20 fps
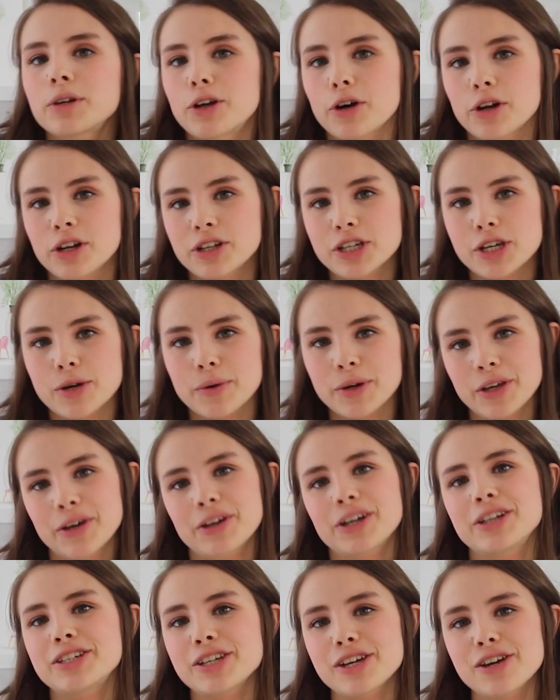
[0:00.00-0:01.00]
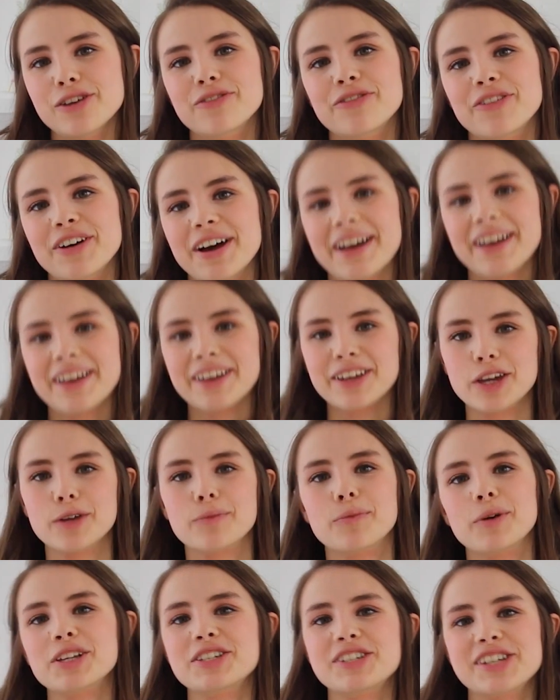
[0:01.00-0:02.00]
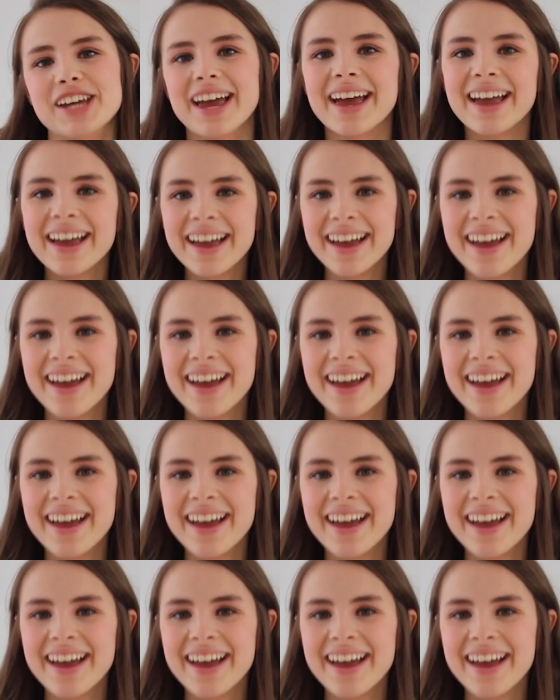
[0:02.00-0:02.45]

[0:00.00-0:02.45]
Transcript: gotta do what you gotta do for good posture.